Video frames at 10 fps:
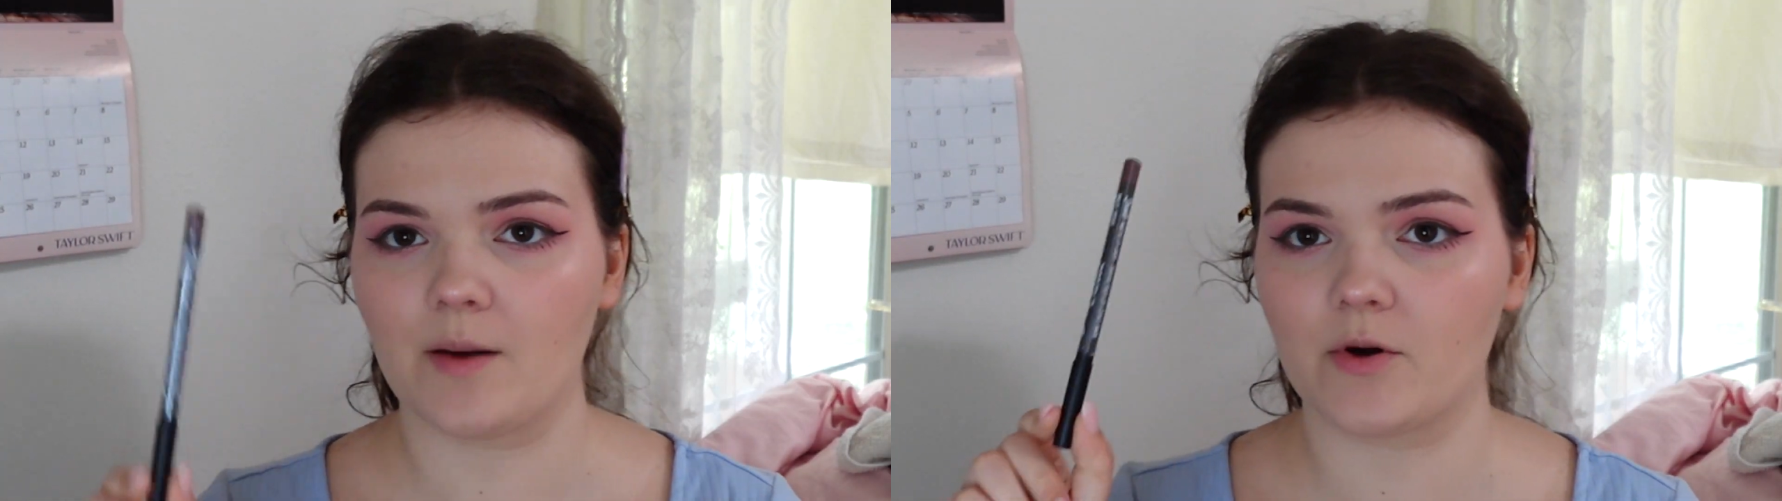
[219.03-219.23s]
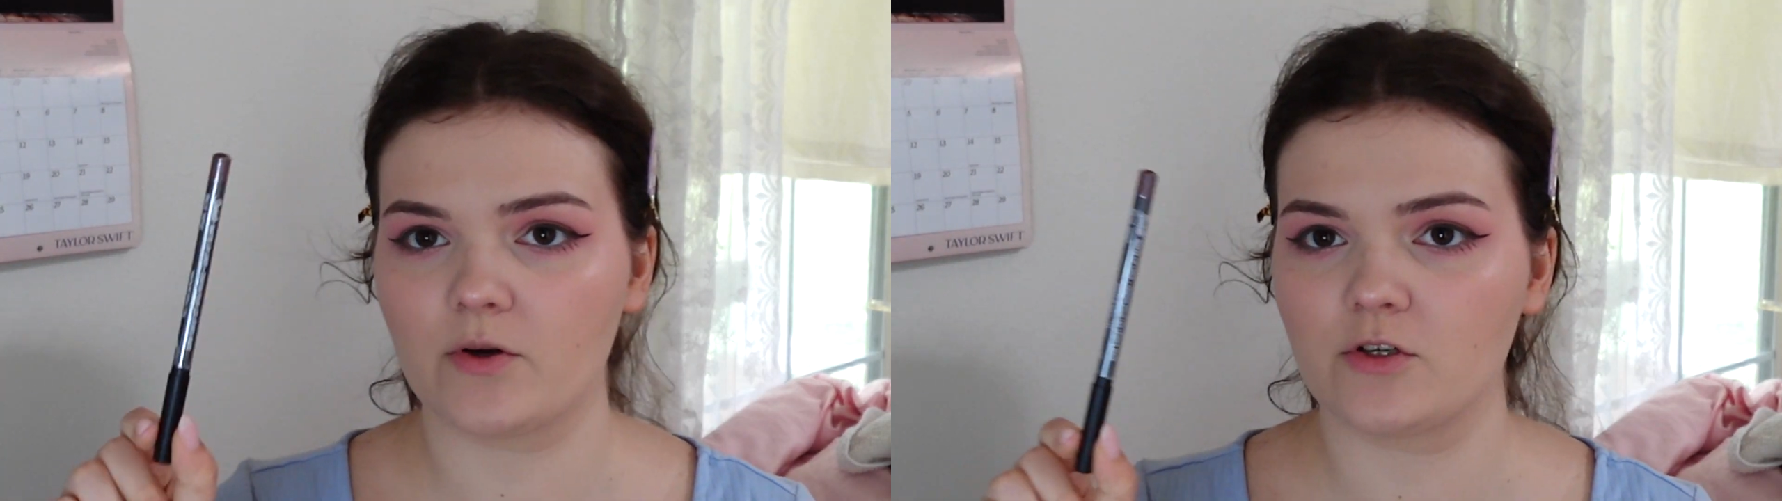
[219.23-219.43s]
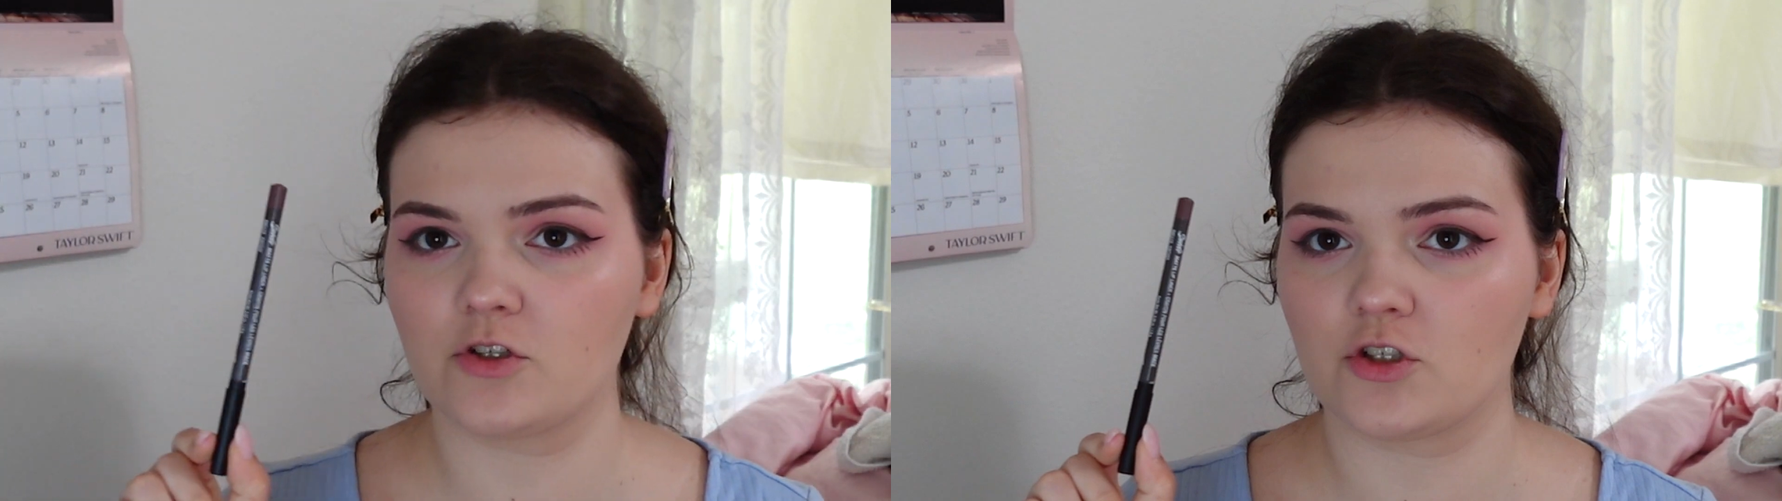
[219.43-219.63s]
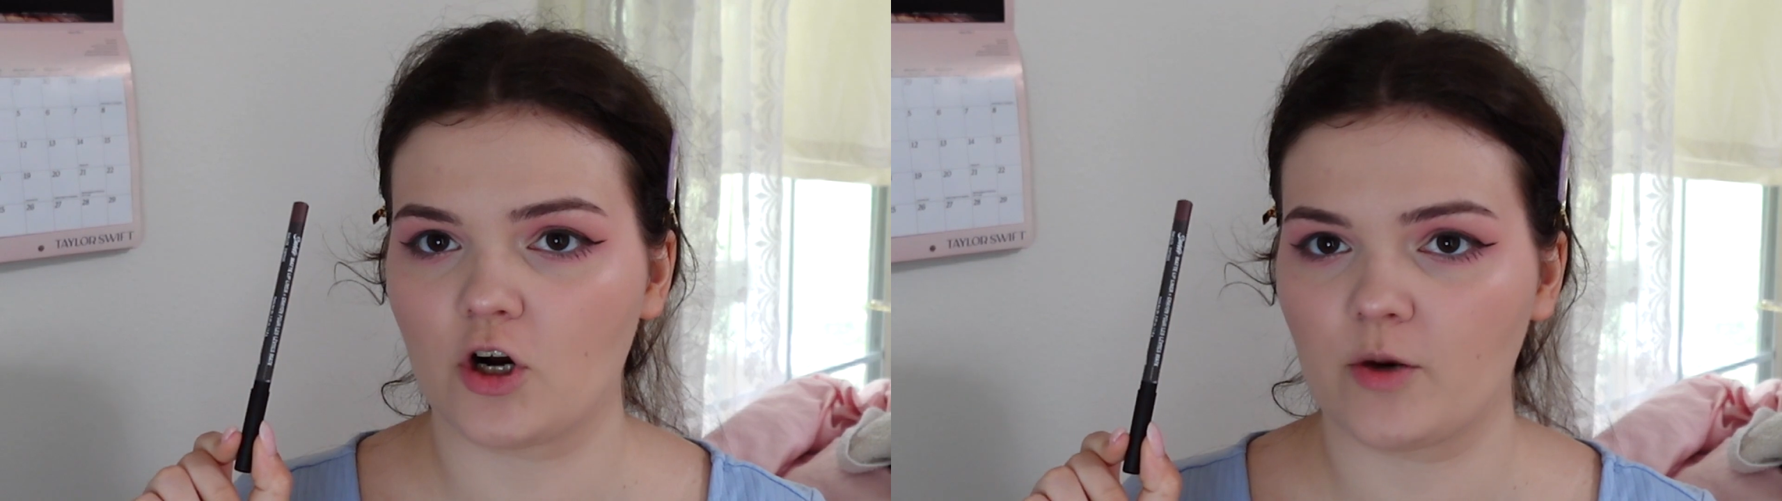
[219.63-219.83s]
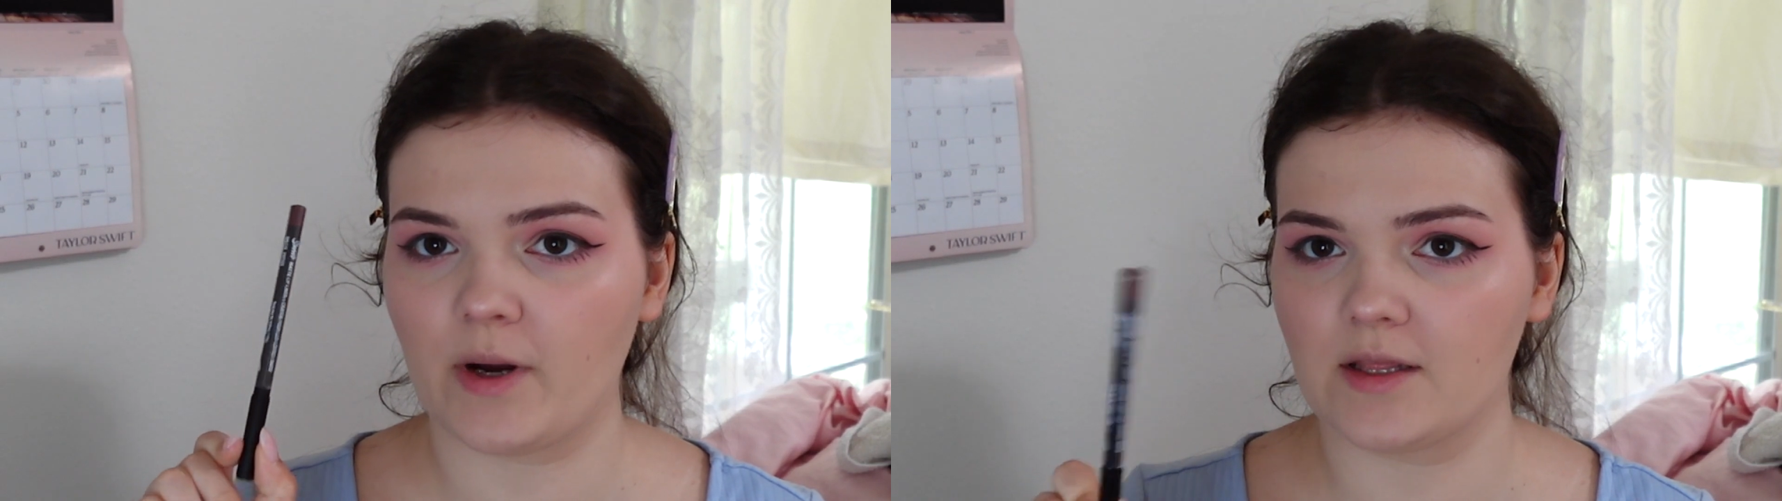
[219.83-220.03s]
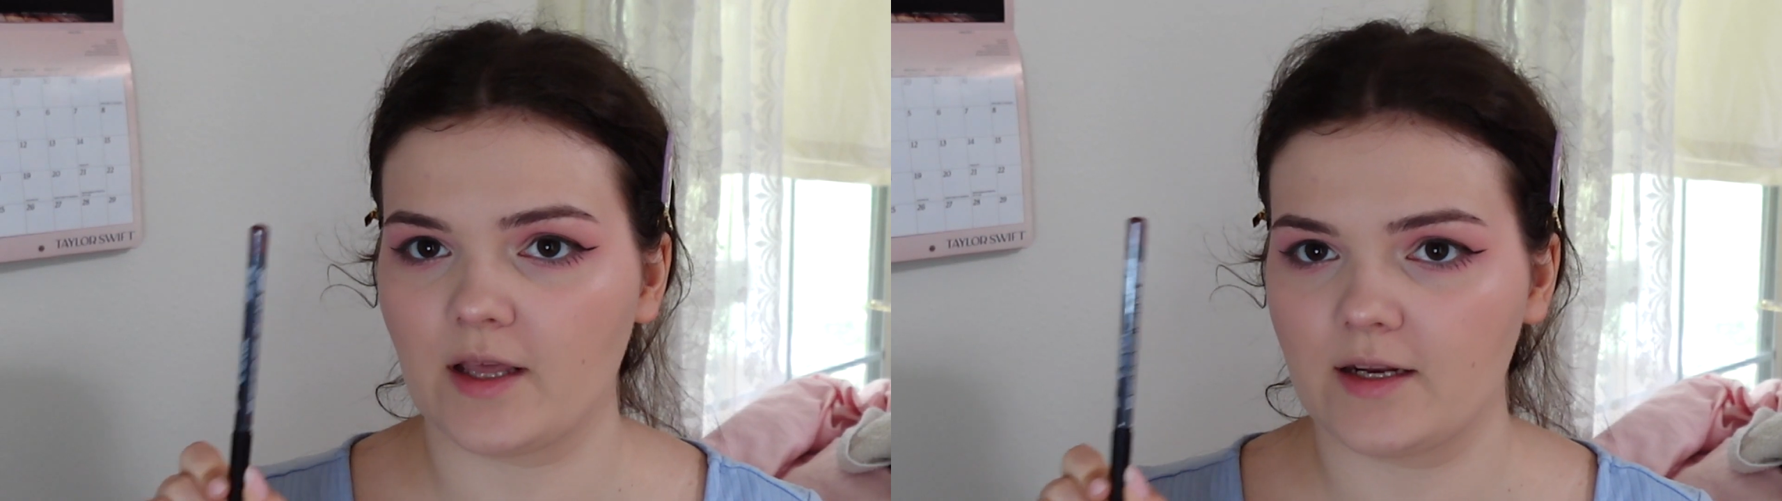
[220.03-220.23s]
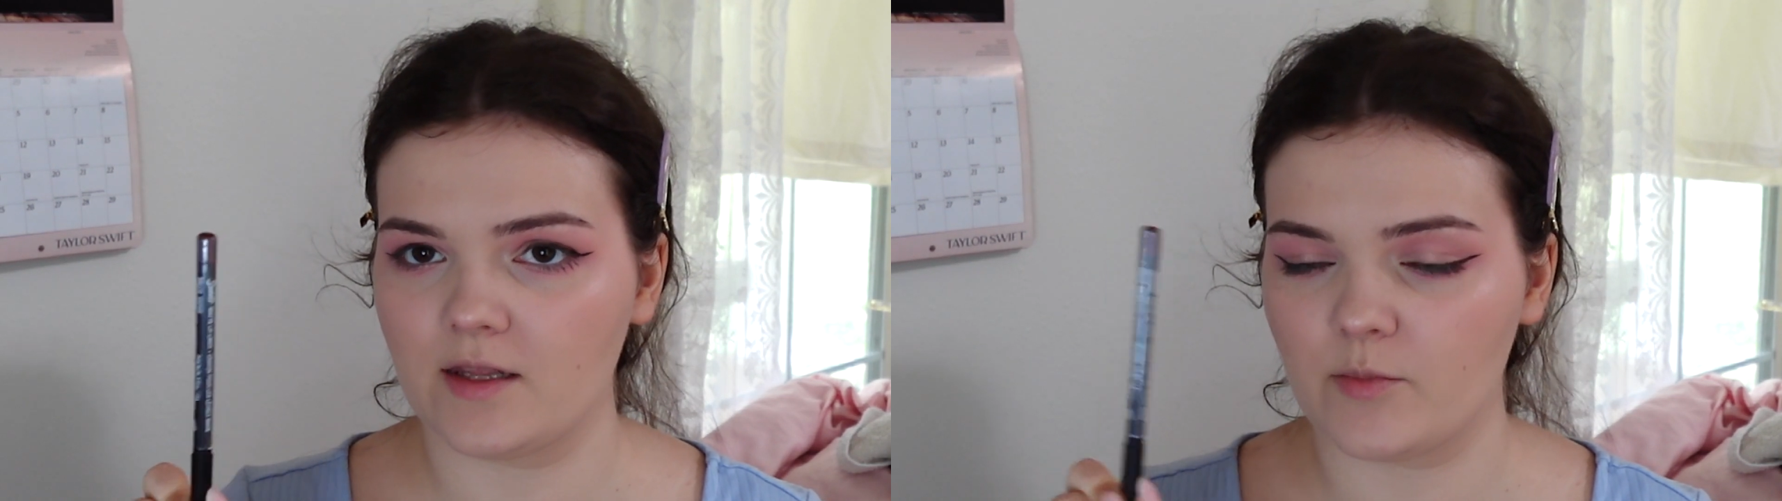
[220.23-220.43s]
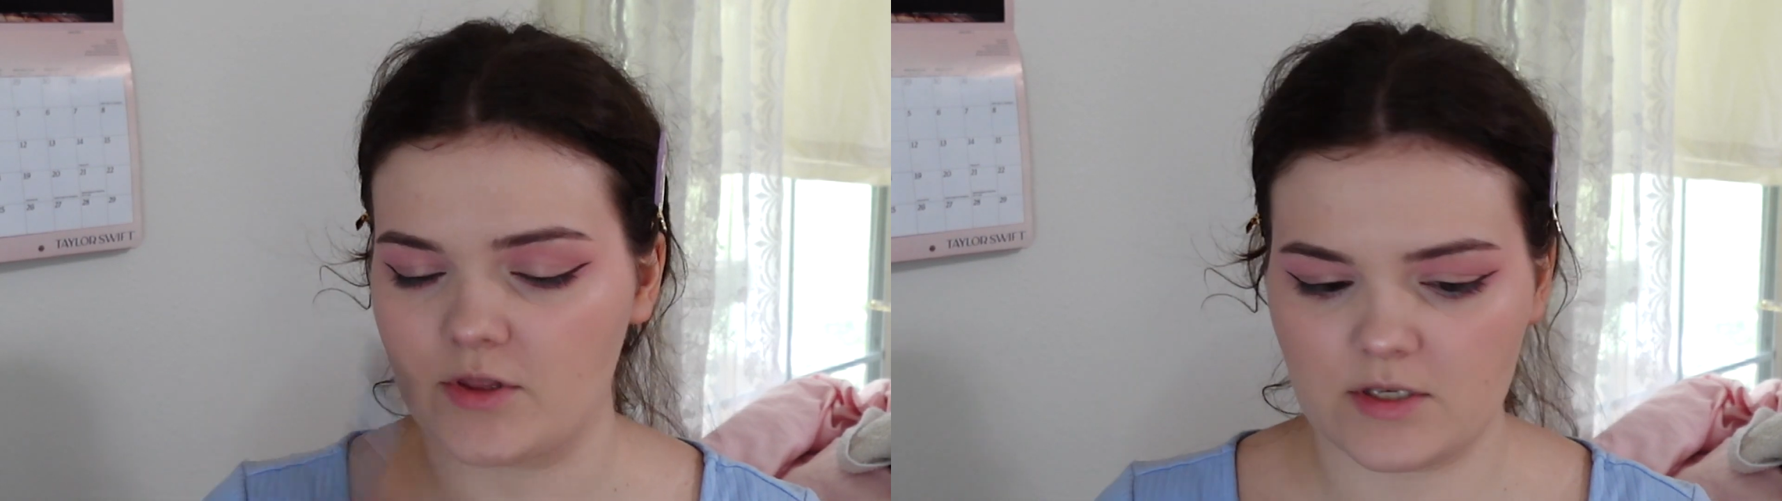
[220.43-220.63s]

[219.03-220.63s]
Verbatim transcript: I'm going to start by lining them with